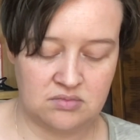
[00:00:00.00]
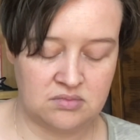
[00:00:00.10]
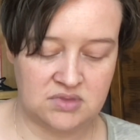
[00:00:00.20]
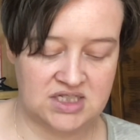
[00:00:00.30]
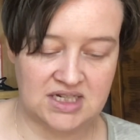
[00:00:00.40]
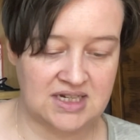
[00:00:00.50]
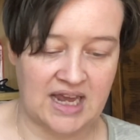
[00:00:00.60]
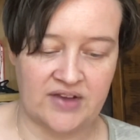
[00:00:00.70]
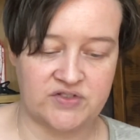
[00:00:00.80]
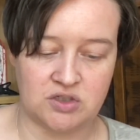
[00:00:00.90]
didn't
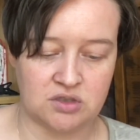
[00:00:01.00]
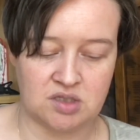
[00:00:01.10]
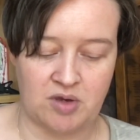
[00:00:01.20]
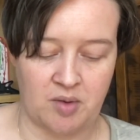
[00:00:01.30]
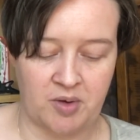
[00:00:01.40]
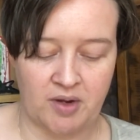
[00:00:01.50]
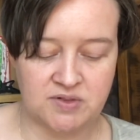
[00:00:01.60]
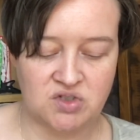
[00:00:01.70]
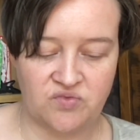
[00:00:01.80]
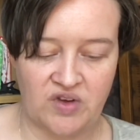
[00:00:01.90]
have to look them up. I
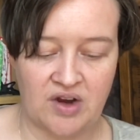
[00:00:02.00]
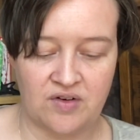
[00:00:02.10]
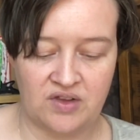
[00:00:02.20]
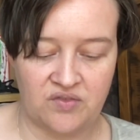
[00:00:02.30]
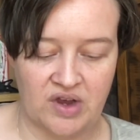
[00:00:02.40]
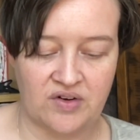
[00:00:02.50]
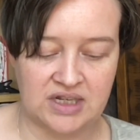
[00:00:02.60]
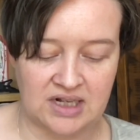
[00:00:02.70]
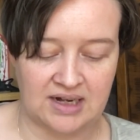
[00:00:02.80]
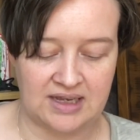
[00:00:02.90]
was very, very
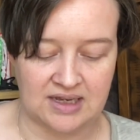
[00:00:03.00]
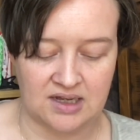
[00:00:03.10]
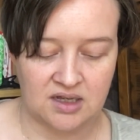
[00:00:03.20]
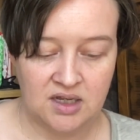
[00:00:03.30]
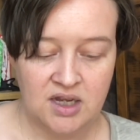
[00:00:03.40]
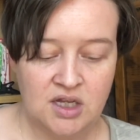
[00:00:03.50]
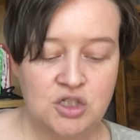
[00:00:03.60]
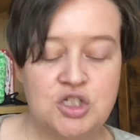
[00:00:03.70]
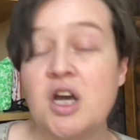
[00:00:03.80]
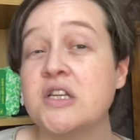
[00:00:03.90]
clear
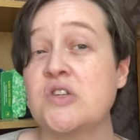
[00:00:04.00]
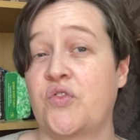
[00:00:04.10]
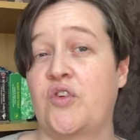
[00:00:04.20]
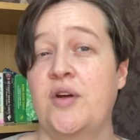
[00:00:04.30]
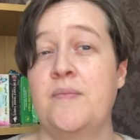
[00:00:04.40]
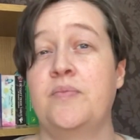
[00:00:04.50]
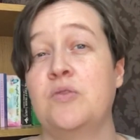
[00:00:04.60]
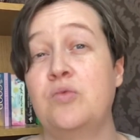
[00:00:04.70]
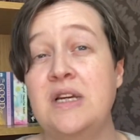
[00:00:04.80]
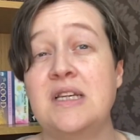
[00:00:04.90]
just from
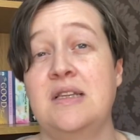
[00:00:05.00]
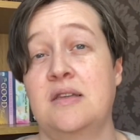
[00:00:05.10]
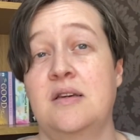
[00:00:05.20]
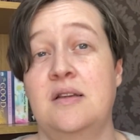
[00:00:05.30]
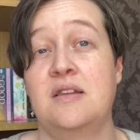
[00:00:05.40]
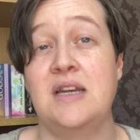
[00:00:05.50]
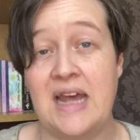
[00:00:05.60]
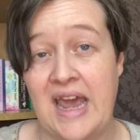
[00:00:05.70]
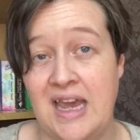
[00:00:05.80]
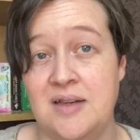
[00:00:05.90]
reading the
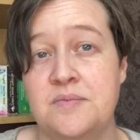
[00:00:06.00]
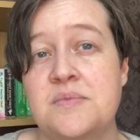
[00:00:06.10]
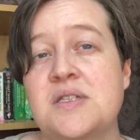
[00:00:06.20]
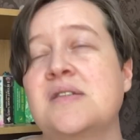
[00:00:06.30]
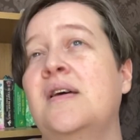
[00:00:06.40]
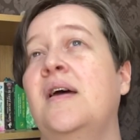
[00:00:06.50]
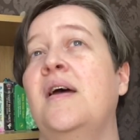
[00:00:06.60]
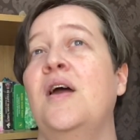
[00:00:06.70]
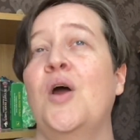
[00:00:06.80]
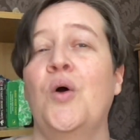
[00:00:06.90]
names
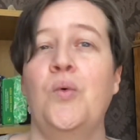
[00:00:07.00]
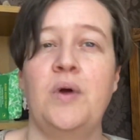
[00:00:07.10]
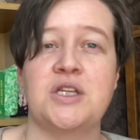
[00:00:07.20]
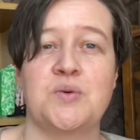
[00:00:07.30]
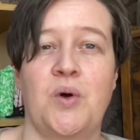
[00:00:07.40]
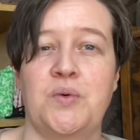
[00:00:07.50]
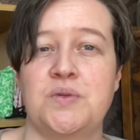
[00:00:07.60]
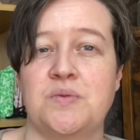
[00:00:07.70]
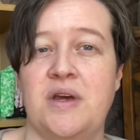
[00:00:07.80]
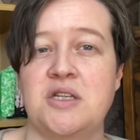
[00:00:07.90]
which one
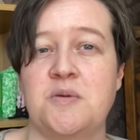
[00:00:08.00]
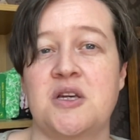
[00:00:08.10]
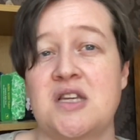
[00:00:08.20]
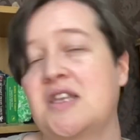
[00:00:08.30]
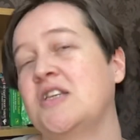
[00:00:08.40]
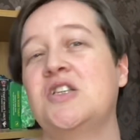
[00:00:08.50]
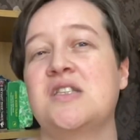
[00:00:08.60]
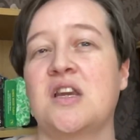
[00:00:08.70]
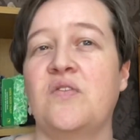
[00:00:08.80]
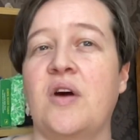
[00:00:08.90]
was which, because I think she's
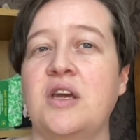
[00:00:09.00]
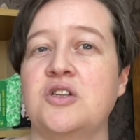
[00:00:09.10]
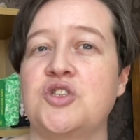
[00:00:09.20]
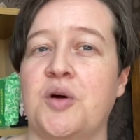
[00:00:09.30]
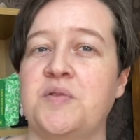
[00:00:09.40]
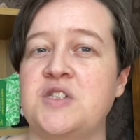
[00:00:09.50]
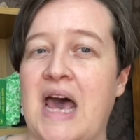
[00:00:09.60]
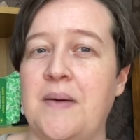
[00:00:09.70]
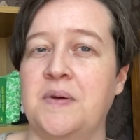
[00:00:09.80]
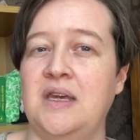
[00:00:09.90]
done a very good job of
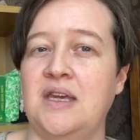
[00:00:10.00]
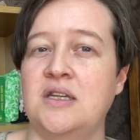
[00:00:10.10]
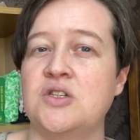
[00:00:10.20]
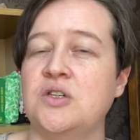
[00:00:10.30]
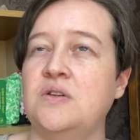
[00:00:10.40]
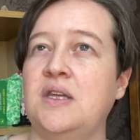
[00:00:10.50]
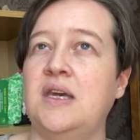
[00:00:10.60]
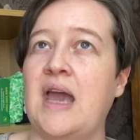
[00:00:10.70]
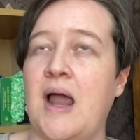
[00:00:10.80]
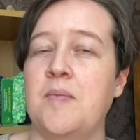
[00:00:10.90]
tapping into
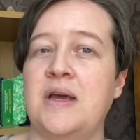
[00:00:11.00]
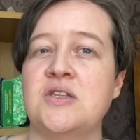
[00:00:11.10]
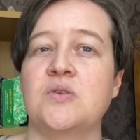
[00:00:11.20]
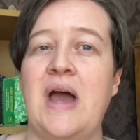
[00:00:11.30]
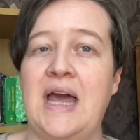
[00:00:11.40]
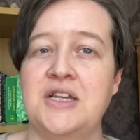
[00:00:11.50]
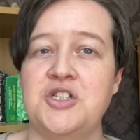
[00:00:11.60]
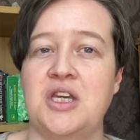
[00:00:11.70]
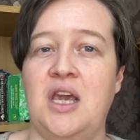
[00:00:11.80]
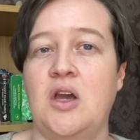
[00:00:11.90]
the elemental
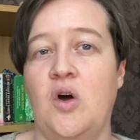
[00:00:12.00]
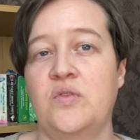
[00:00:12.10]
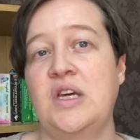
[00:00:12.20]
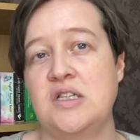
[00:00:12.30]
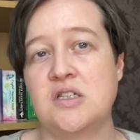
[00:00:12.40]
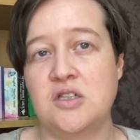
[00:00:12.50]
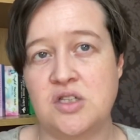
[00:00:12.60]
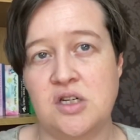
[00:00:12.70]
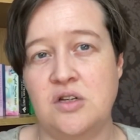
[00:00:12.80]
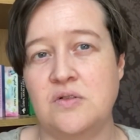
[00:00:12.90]
energy of each of the
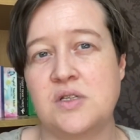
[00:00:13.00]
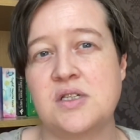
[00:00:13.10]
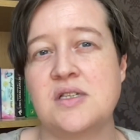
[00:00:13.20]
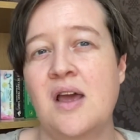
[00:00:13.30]
suits